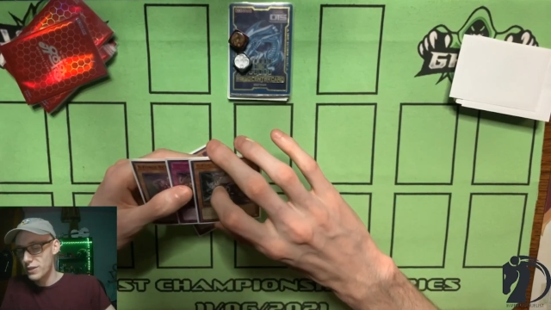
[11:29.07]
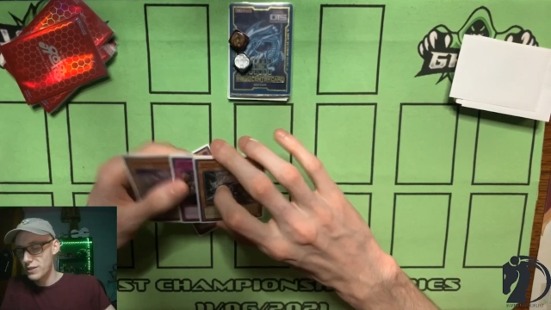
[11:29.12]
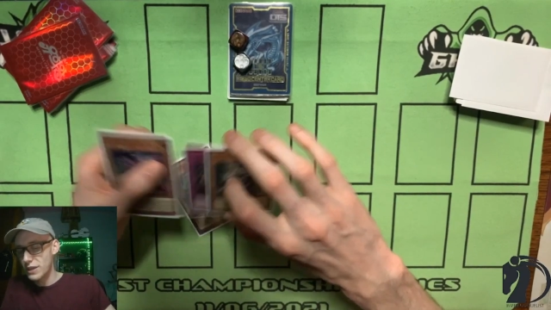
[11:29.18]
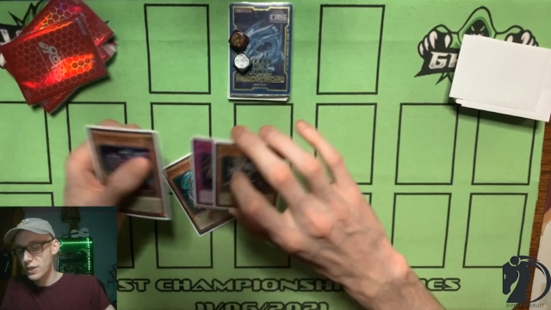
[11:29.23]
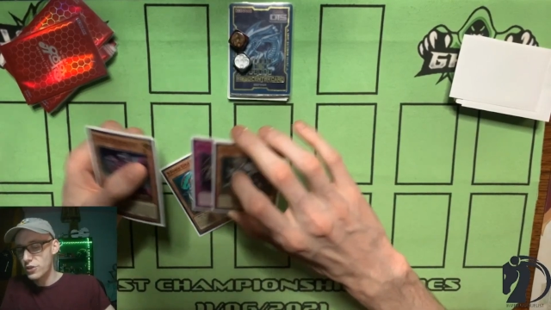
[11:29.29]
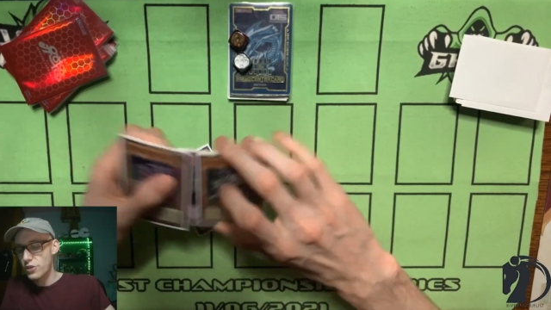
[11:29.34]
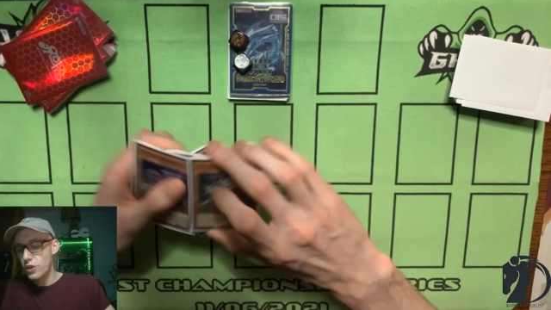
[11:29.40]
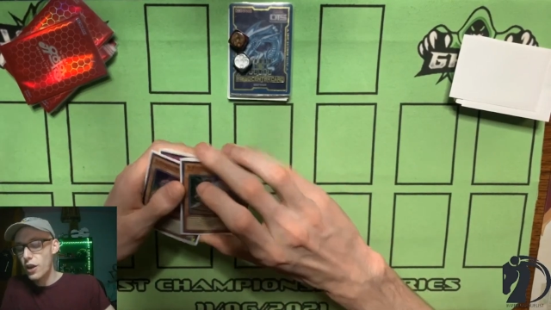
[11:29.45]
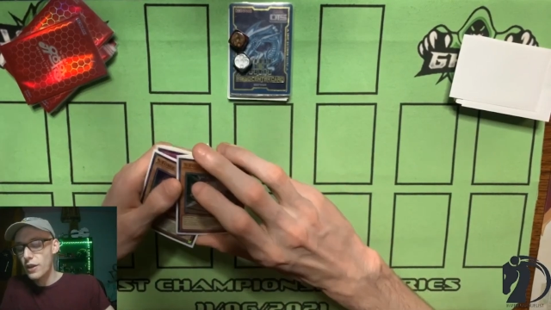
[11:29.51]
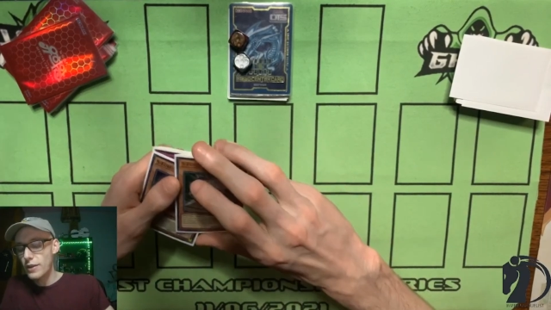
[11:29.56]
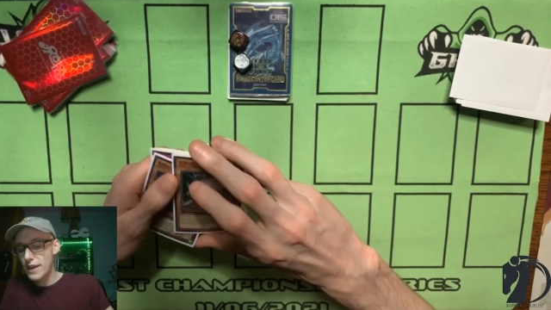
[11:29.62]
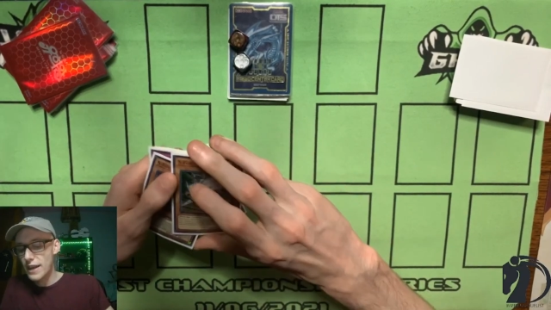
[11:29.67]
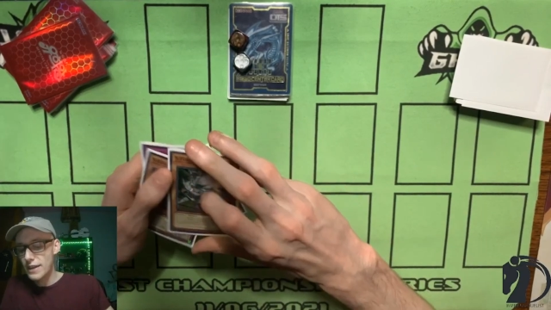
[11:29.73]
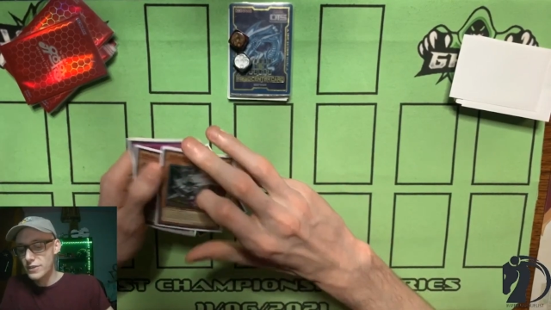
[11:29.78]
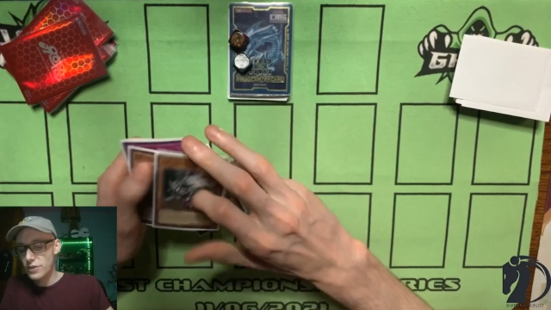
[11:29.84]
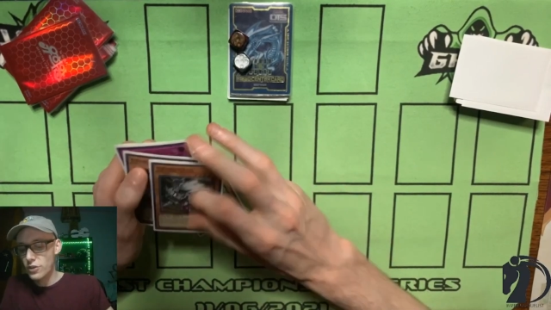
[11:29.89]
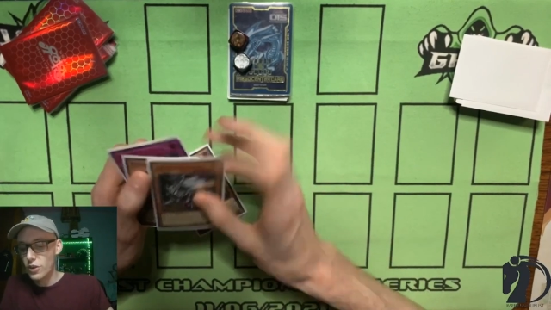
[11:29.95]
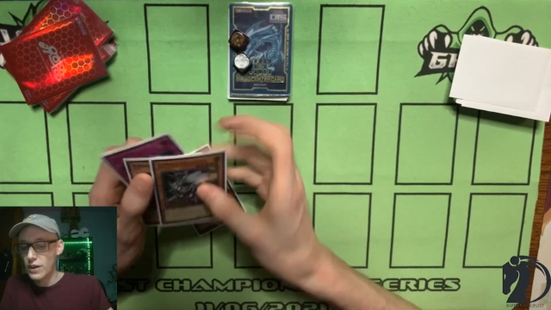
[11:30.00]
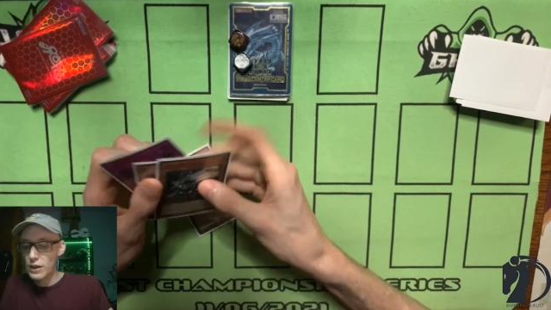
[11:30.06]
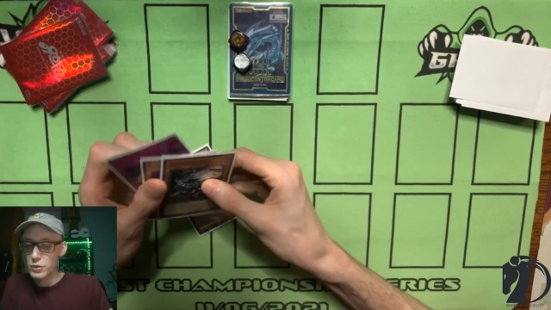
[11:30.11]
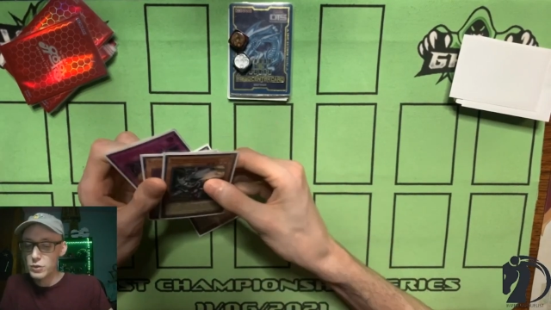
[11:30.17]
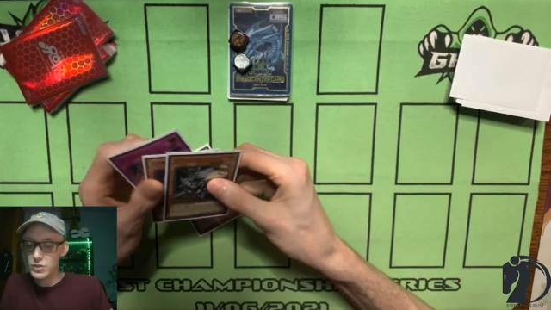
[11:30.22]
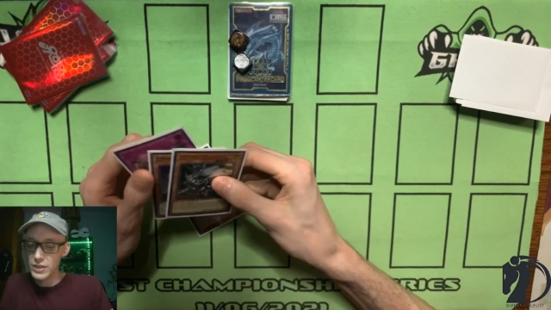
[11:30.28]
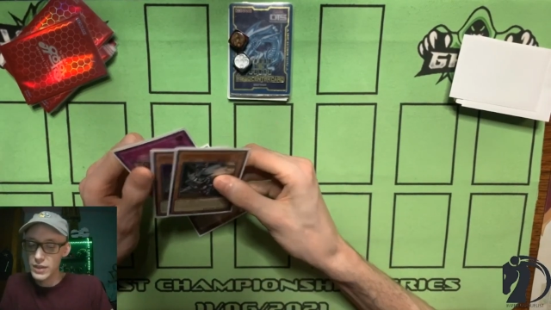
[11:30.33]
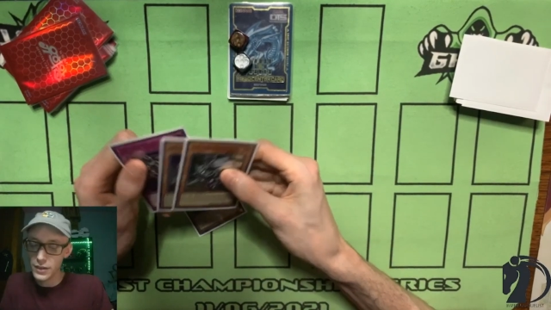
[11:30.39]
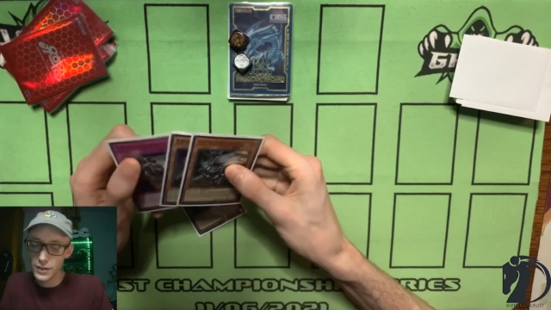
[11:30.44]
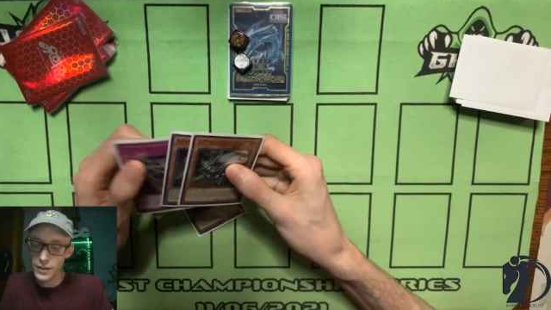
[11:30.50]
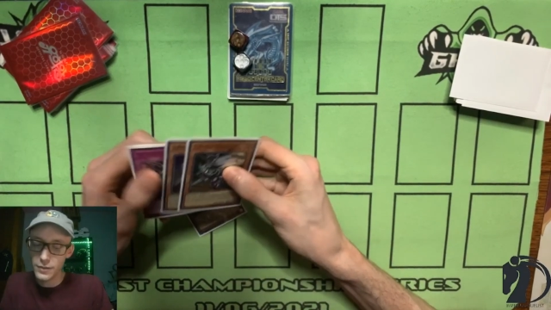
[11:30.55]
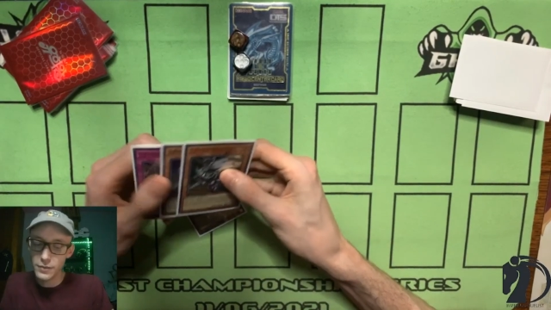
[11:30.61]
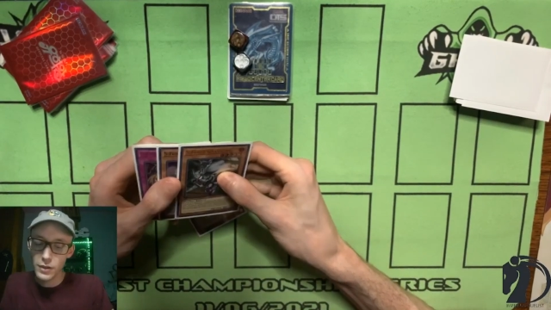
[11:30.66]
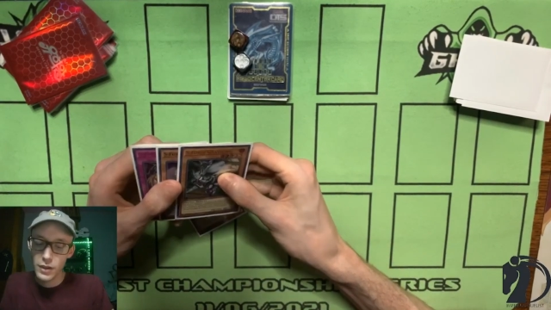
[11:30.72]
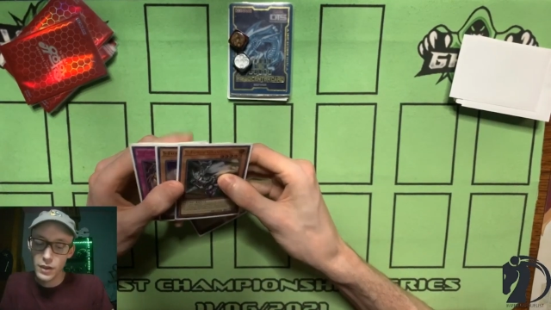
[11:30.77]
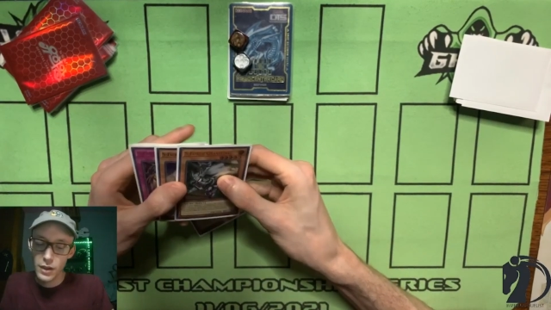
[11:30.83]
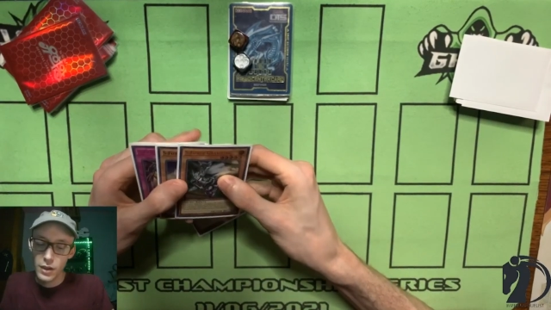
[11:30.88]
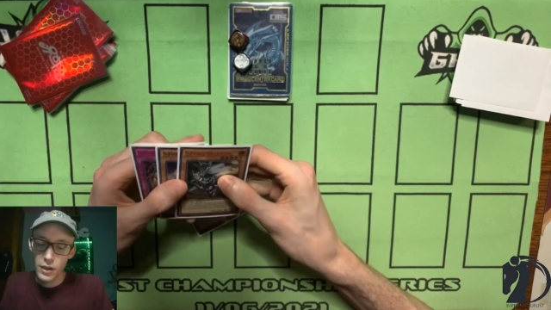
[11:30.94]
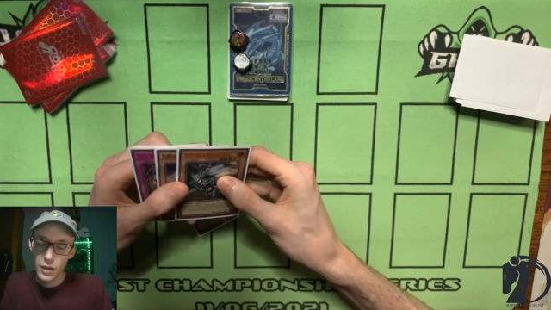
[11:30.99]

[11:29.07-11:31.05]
But it's like Dog Tag's the card I was thinking of.